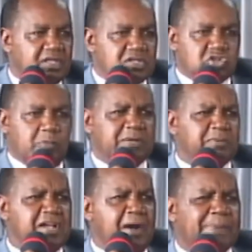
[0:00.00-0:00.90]
So when
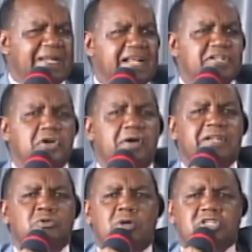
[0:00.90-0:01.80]
we open the door
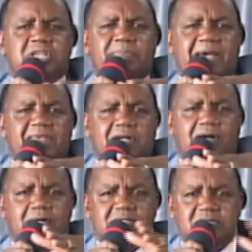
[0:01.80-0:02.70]
and worship other
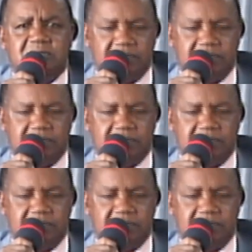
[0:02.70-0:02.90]
gods,